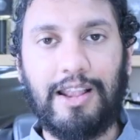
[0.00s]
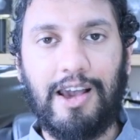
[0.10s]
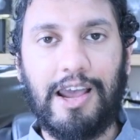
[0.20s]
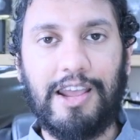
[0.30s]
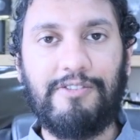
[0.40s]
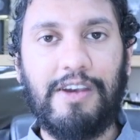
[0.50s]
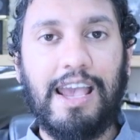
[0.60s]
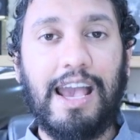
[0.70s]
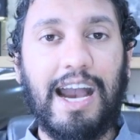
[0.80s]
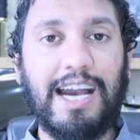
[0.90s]
alive
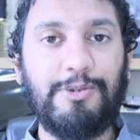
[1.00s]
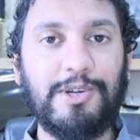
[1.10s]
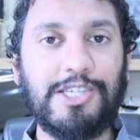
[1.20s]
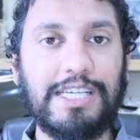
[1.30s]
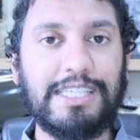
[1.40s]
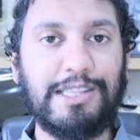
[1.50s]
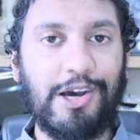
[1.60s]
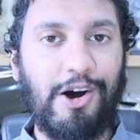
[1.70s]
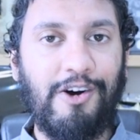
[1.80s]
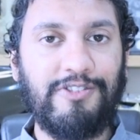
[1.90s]
and when she is in
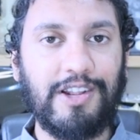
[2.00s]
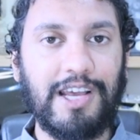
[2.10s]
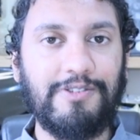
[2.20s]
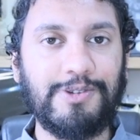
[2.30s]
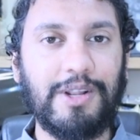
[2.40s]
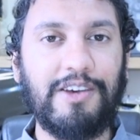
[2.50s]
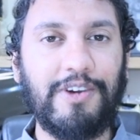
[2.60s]
the afterlife as well.